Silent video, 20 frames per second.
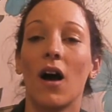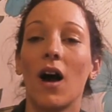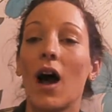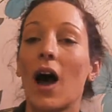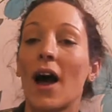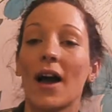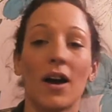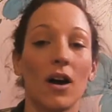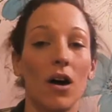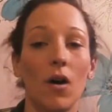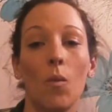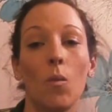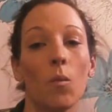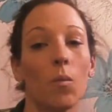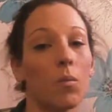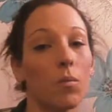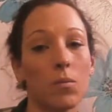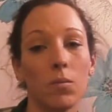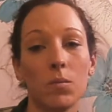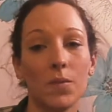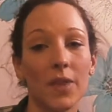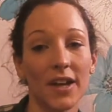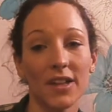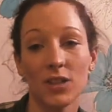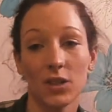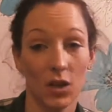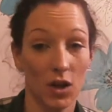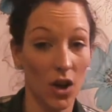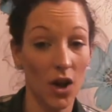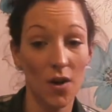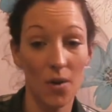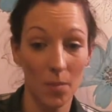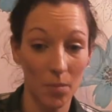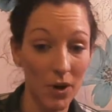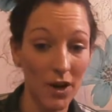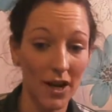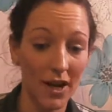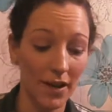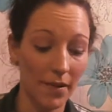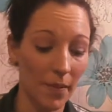I can't, that's a lot of
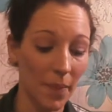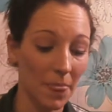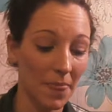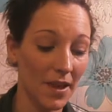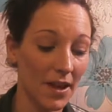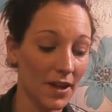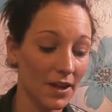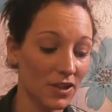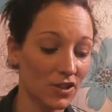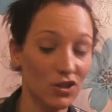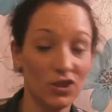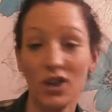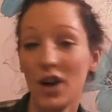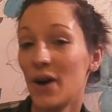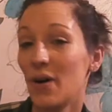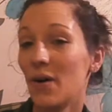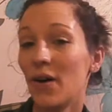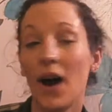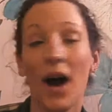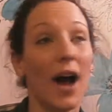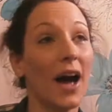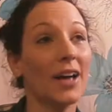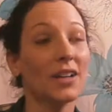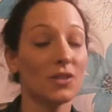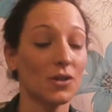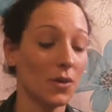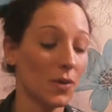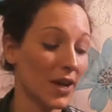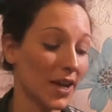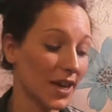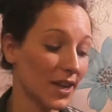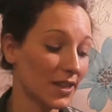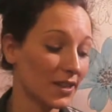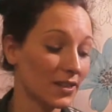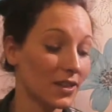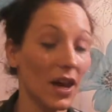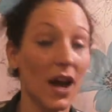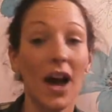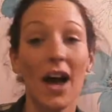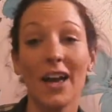money. So, as always,
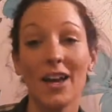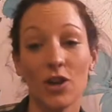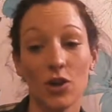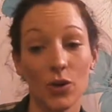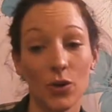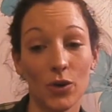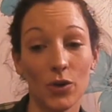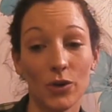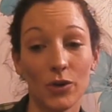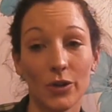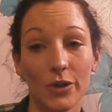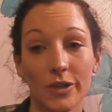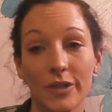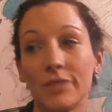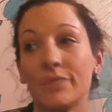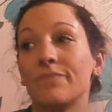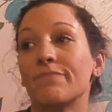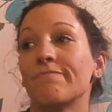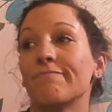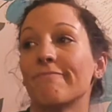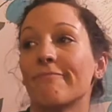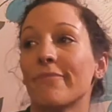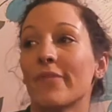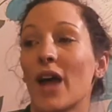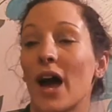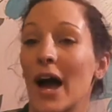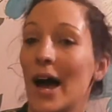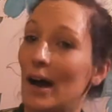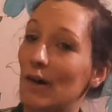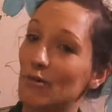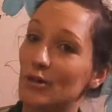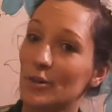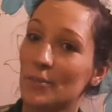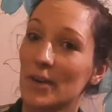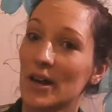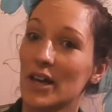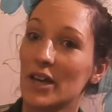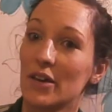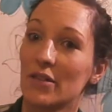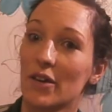I googled how to
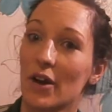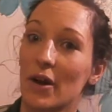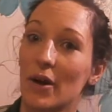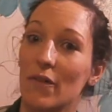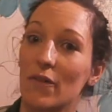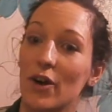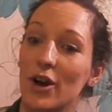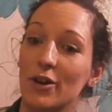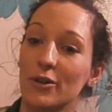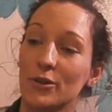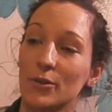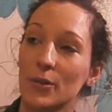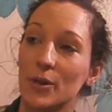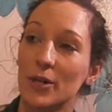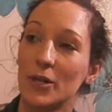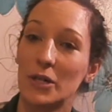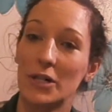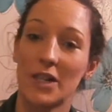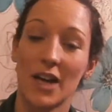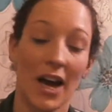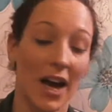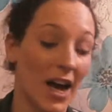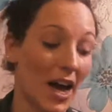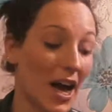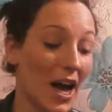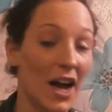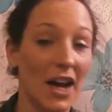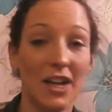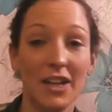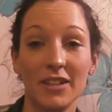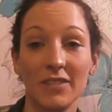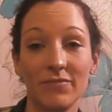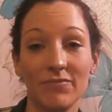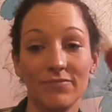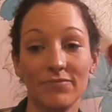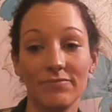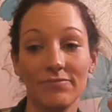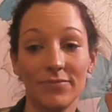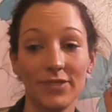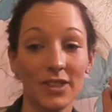make your own rose water. And
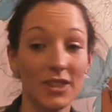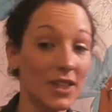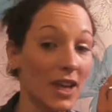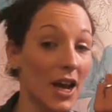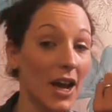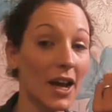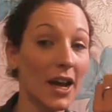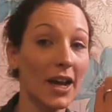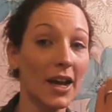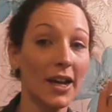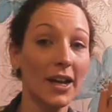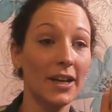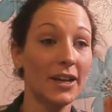ta-da!